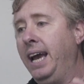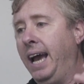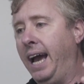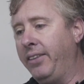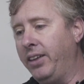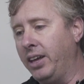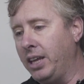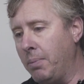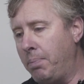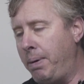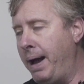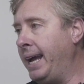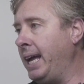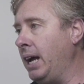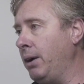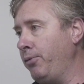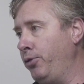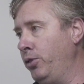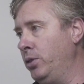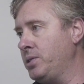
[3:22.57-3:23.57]
And then you pack
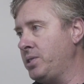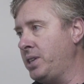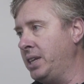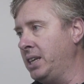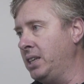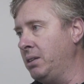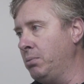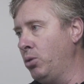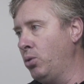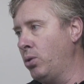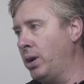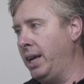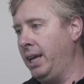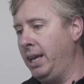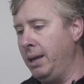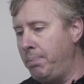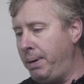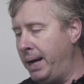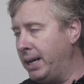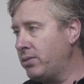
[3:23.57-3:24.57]
up first thing in the
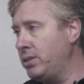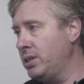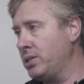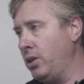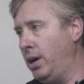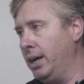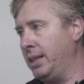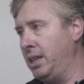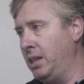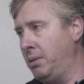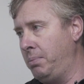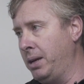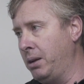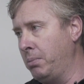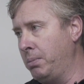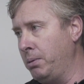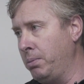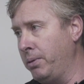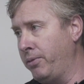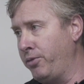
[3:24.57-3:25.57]
morning, your battery's likely to be a
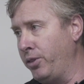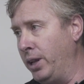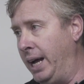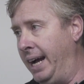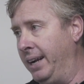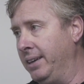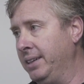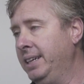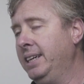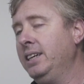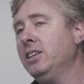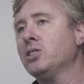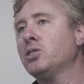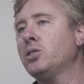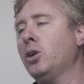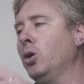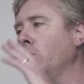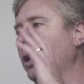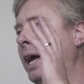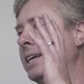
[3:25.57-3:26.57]
little bit flat.
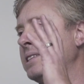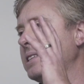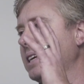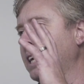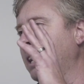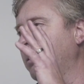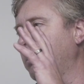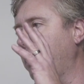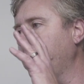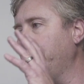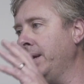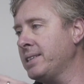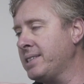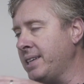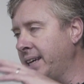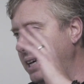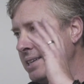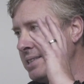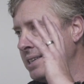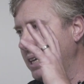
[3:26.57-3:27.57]
Solar hasn't come up yet,
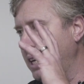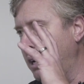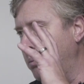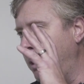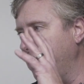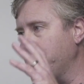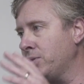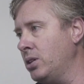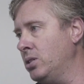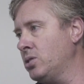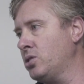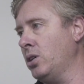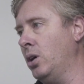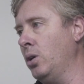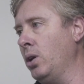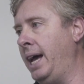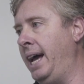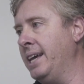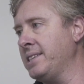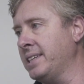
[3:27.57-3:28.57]
sun hasn't come up, so yep.
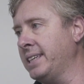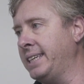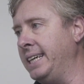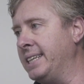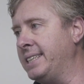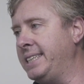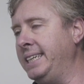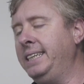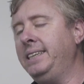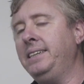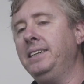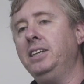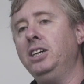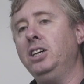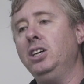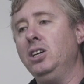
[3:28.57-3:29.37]
solar hasn't kicked in.